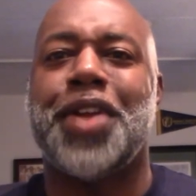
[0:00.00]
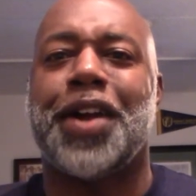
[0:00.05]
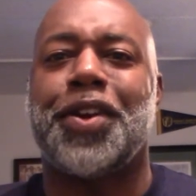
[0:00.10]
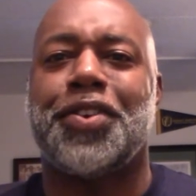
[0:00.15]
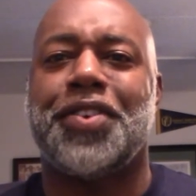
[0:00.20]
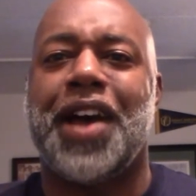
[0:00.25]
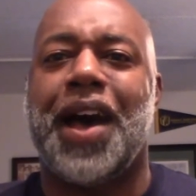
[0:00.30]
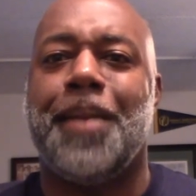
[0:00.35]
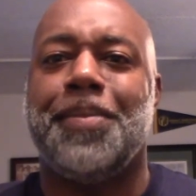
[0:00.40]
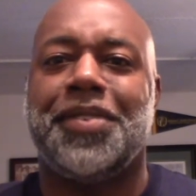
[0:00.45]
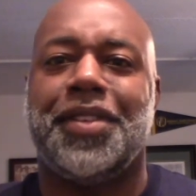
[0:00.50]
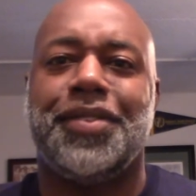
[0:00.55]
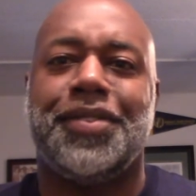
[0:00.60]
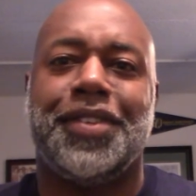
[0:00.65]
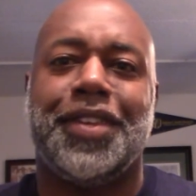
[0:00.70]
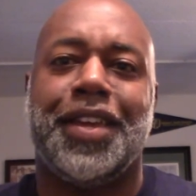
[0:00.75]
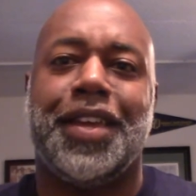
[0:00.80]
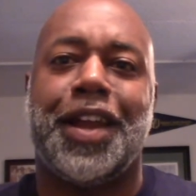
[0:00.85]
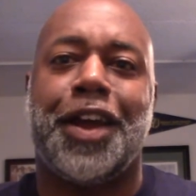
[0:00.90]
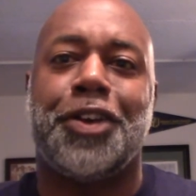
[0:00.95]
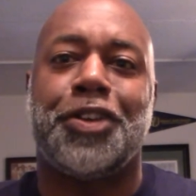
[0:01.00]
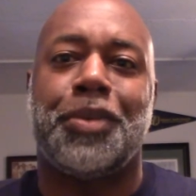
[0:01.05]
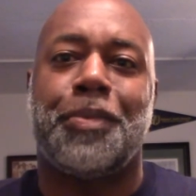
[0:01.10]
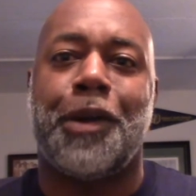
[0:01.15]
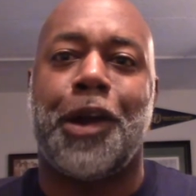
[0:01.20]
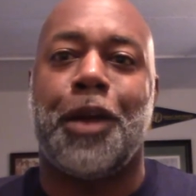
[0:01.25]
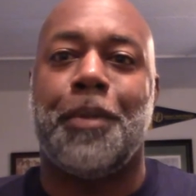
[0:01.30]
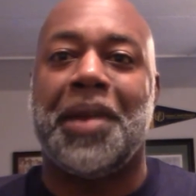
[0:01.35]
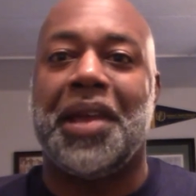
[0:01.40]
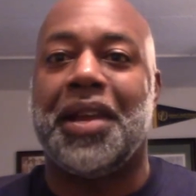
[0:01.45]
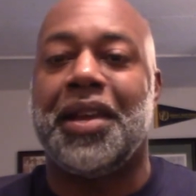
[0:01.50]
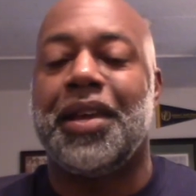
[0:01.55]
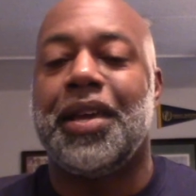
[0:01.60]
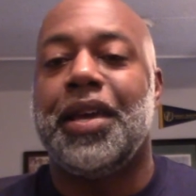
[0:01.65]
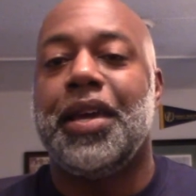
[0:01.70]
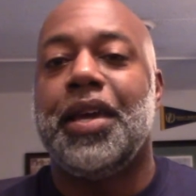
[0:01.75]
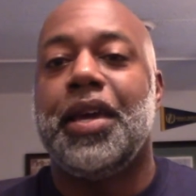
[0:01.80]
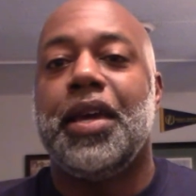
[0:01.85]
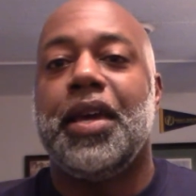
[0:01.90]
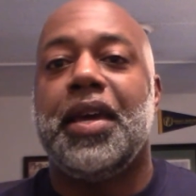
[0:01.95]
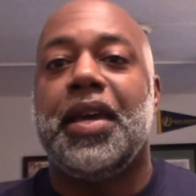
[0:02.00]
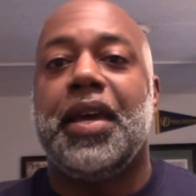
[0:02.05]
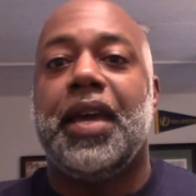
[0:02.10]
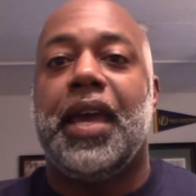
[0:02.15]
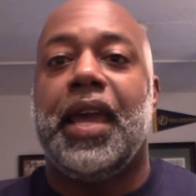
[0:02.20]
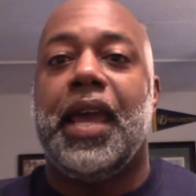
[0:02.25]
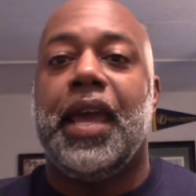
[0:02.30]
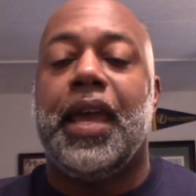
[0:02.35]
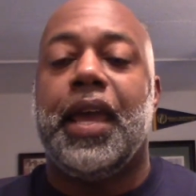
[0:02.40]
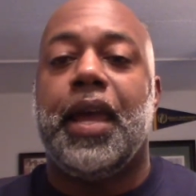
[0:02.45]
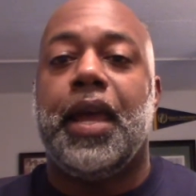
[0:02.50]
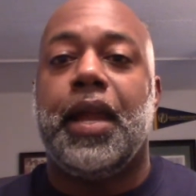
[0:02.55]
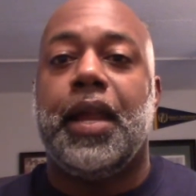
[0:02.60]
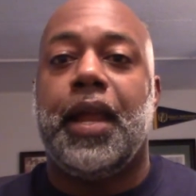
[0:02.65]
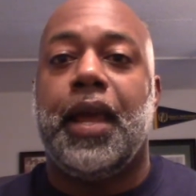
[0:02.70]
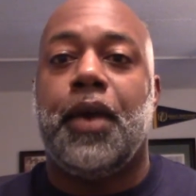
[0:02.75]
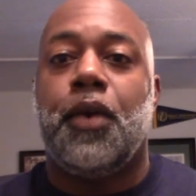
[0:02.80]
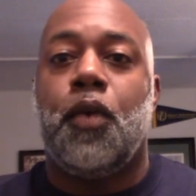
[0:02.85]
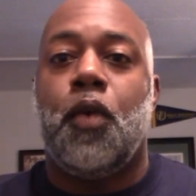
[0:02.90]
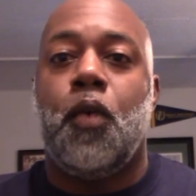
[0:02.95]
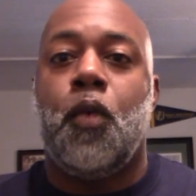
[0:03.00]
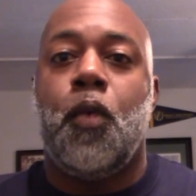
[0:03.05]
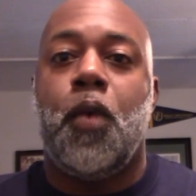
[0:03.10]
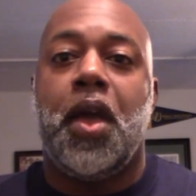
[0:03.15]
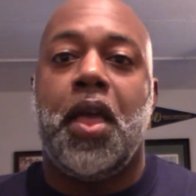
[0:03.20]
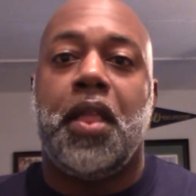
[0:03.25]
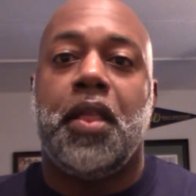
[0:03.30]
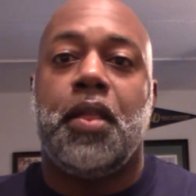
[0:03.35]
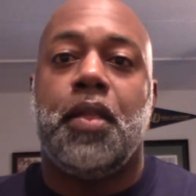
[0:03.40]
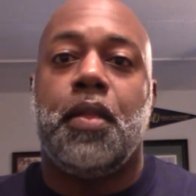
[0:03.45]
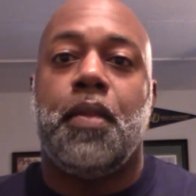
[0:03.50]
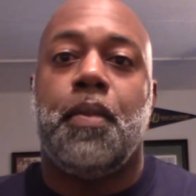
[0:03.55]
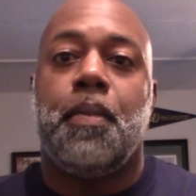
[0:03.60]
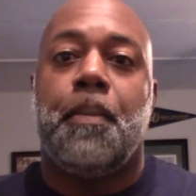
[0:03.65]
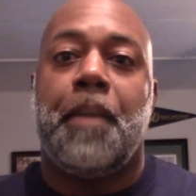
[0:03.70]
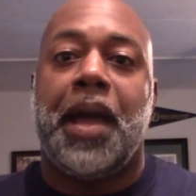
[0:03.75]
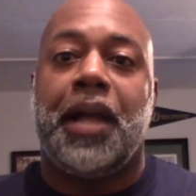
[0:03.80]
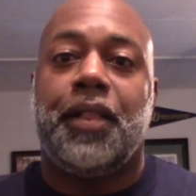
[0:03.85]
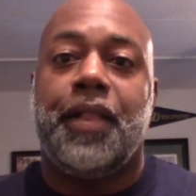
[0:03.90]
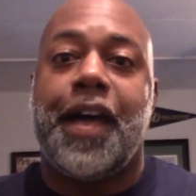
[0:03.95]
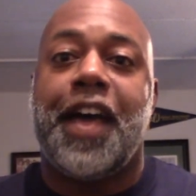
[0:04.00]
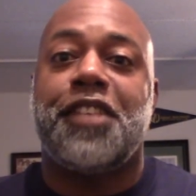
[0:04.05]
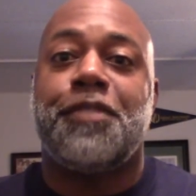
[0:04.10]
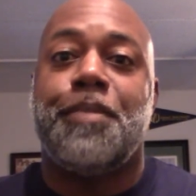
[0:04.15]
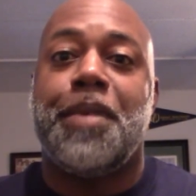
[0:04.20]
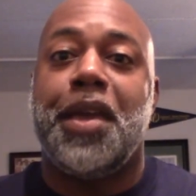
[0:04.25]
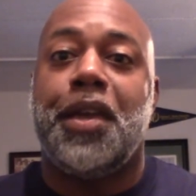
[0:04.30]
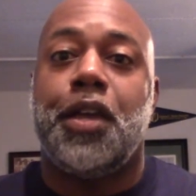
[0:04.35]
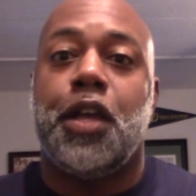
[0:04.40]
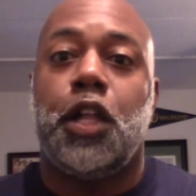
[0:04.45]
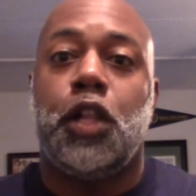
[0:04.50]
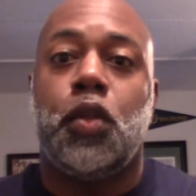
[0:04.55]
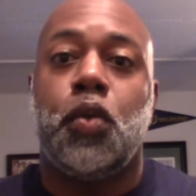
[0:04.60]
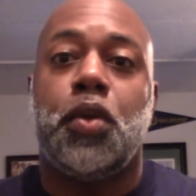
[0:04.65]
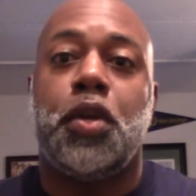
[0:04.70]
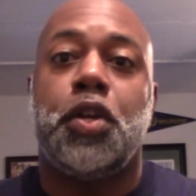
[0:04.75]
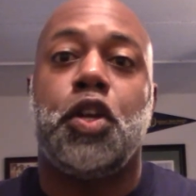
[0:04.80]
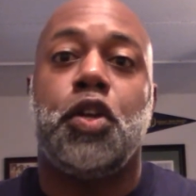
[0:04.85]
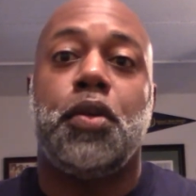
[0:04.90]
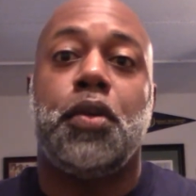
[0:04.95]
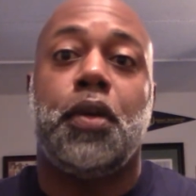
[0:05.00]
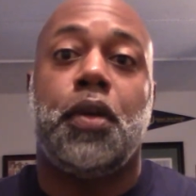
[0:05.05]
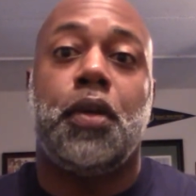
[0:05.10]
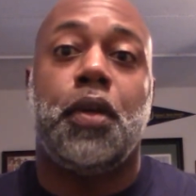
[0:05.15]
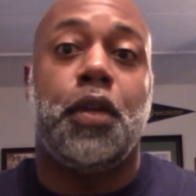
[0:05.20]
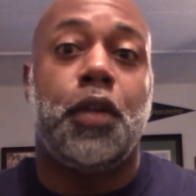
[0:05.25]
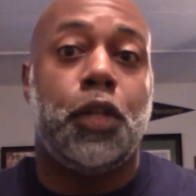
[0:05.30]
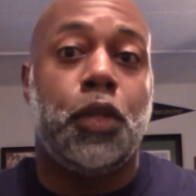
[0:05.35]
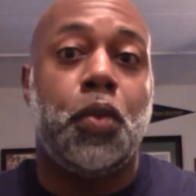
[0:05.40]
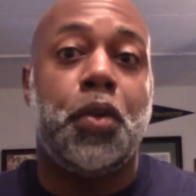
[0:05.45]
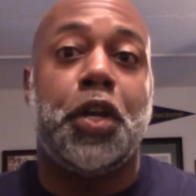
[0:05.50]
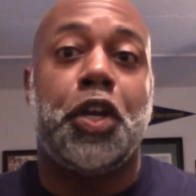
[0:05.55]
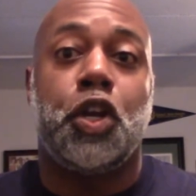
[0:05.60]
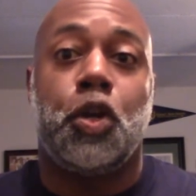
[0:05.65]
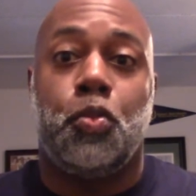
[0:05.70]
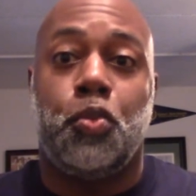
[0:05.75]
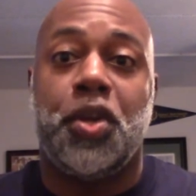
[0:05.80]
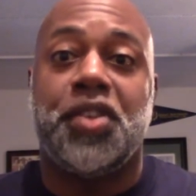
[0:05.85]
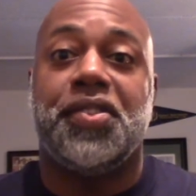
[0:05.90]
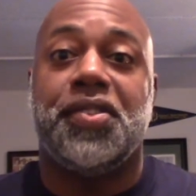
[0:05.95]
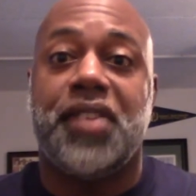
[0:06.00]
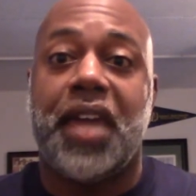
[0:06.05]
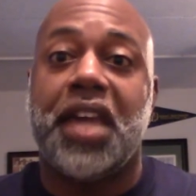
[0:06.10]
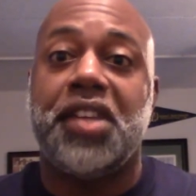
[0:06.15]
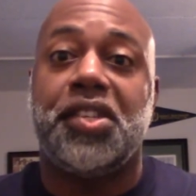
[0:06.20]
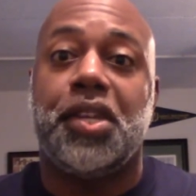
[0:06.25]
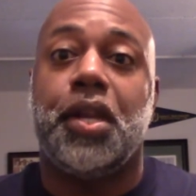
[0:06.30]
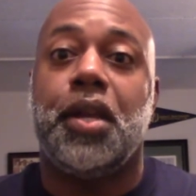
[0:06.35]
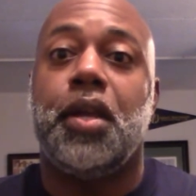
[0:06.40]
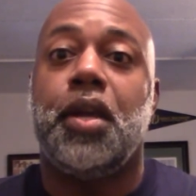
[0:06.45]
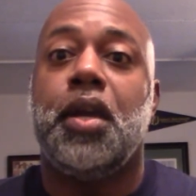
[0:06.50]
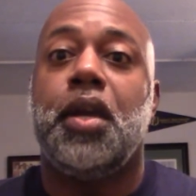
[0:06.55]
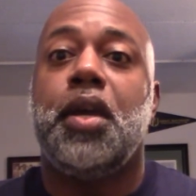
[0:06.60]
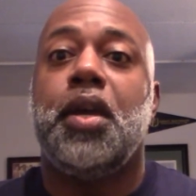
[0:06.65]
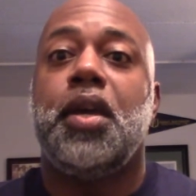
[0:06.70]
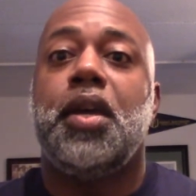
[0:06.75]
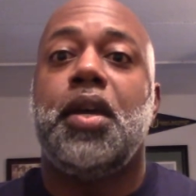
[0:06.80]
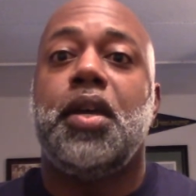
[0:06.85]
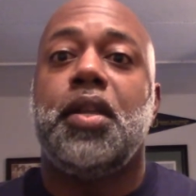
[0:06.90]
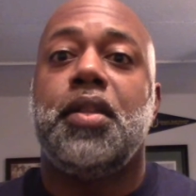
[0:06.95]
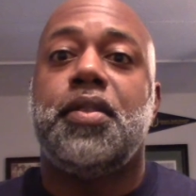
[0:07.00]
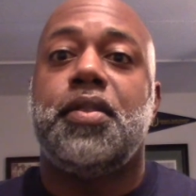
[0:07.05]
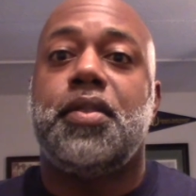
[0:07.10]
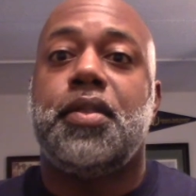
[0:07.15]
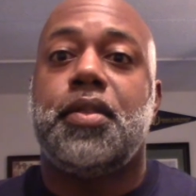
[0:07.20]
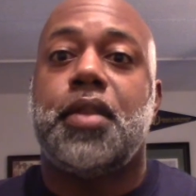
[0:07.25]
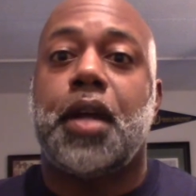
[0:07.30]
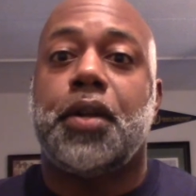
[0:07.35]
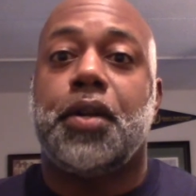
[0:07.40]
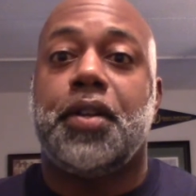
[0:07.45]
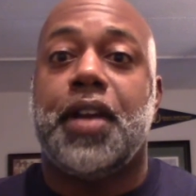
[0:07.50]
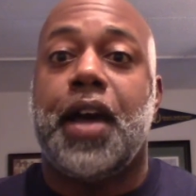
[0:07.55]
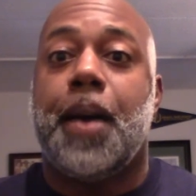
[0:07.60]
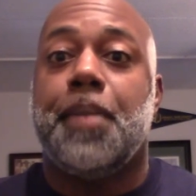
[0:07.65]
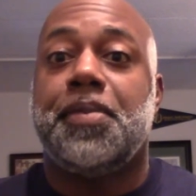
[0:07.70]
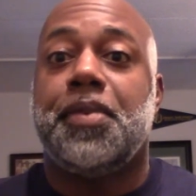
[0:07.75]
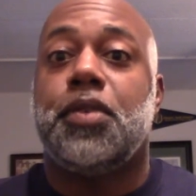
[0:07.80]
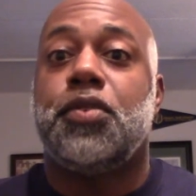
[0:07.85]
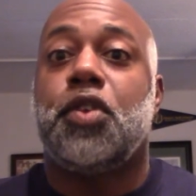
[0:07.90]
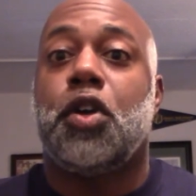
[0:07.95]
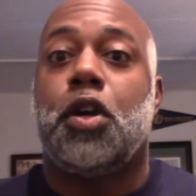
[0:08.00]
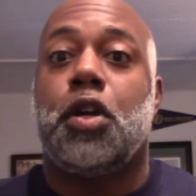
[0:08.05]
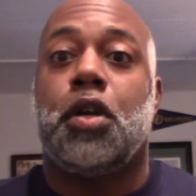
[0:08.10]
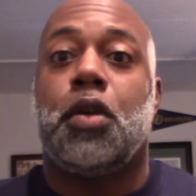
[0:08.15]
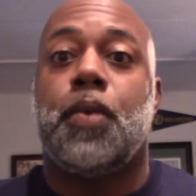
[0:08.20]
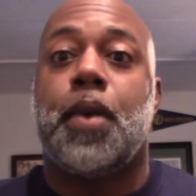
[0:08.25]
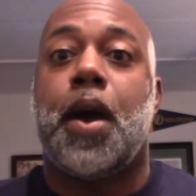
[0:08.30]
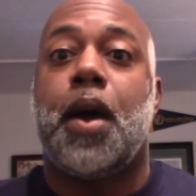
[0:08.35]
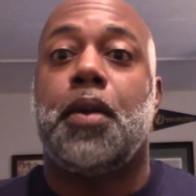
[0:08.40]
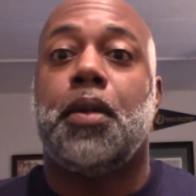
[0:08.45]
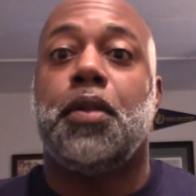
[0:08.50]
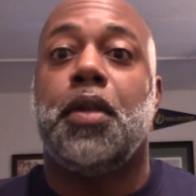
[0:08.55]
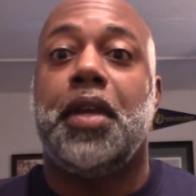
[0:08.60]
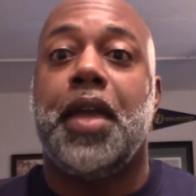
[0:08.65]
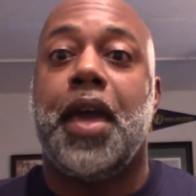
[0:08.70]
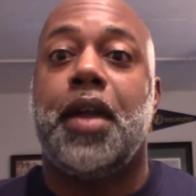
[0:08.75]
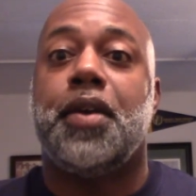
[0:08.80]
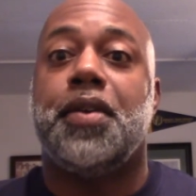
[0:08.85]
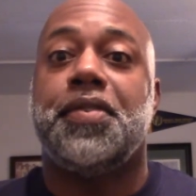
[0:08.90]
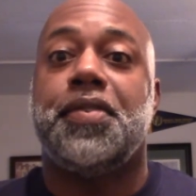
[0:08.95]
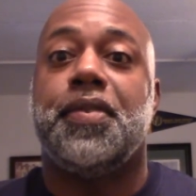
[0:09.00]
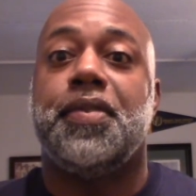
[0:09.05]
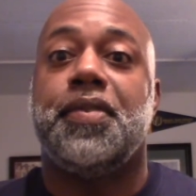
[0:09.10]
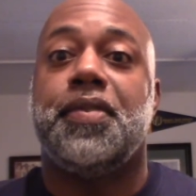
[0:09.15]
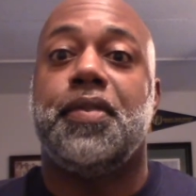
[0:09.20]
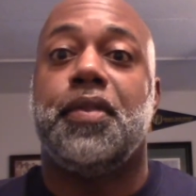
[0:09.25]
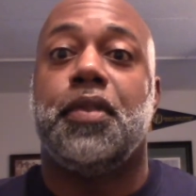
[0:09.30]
Thompsons in our department, and when my classmate concluded her presentation, Dr. Thompson turned around and looked at us and